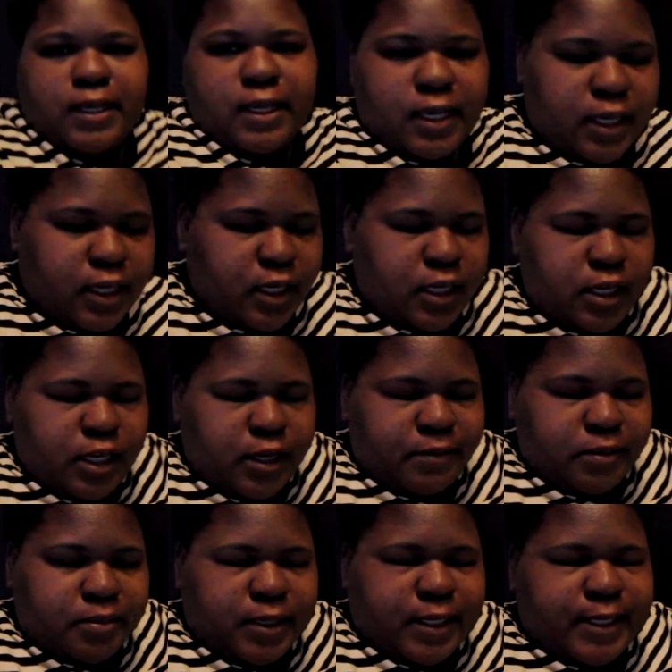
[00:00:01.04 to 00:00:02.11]
Hey
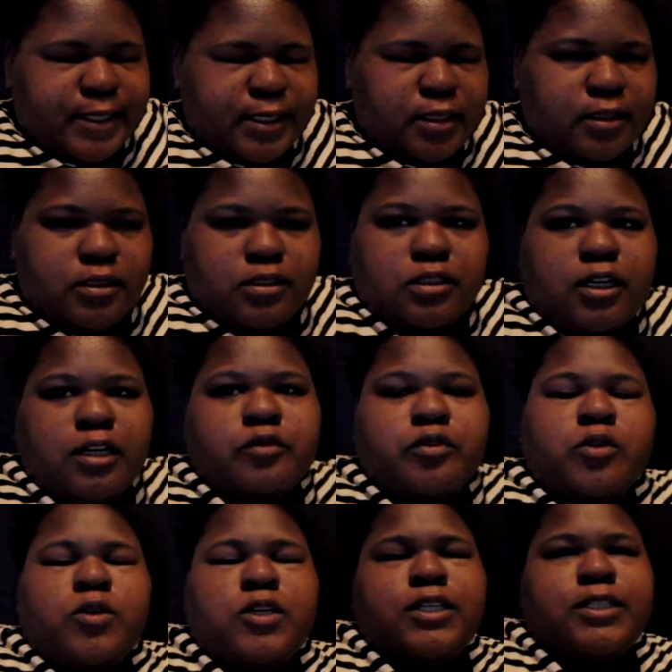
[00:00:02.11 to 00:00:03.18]
everybody, sorry for the
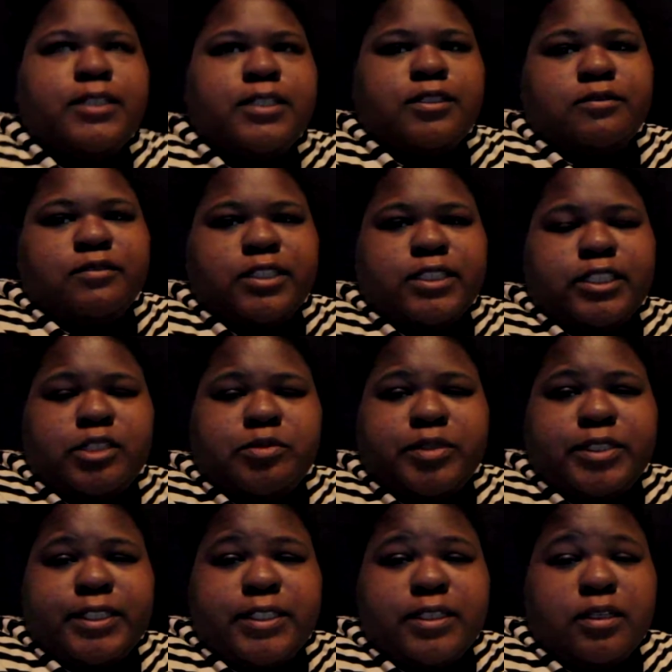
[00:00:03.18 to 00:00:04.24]
quality of this video,
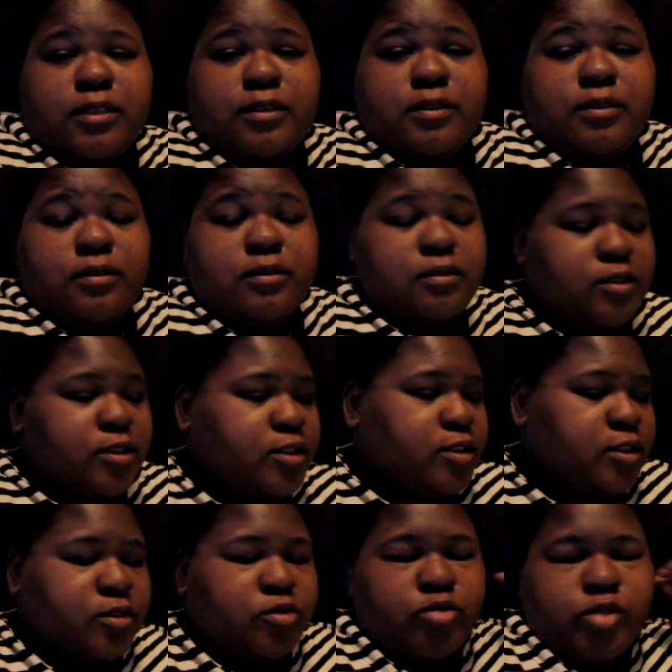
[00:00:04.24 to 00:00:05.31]
but this
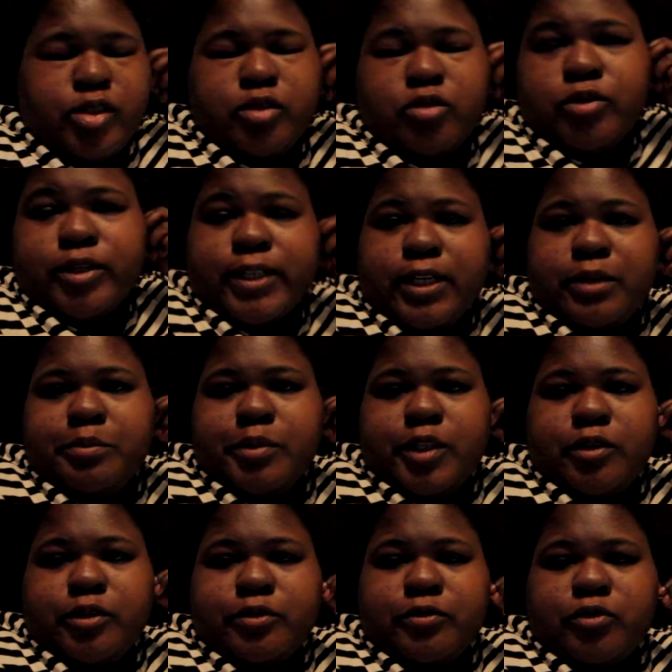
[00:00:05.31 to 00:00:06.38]
is a real quick
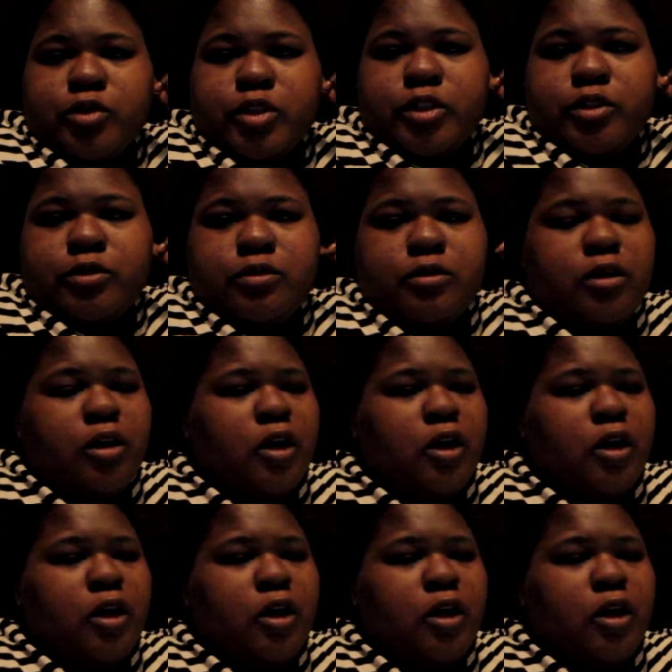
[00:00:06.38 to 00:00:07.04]
upload for you.